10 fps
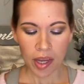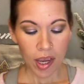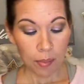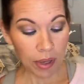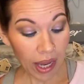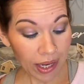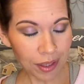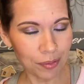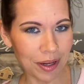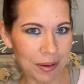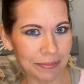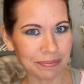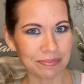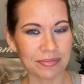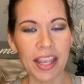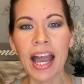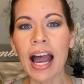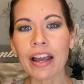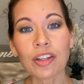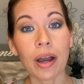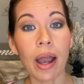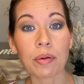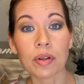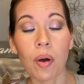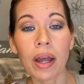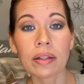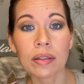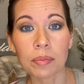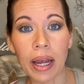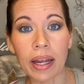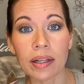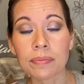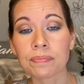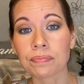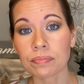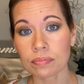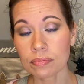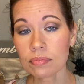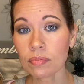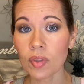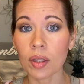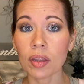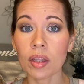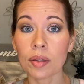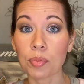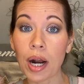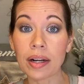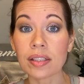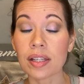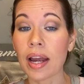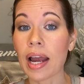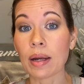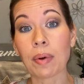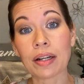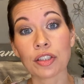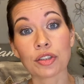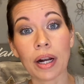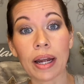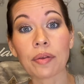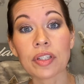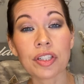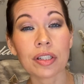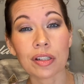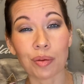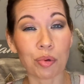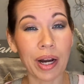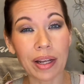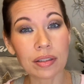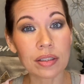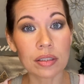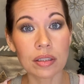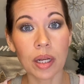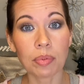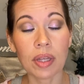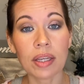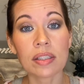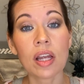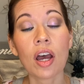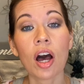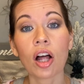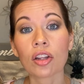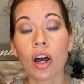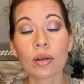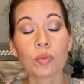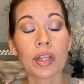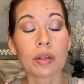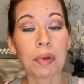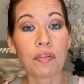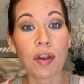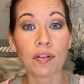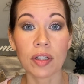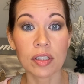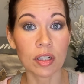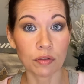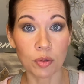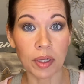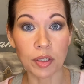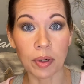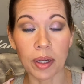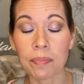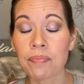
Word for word: But anyway, I thought I would go ahead and combine products that I want to try out this year or brand type things along with my favorites of 2020.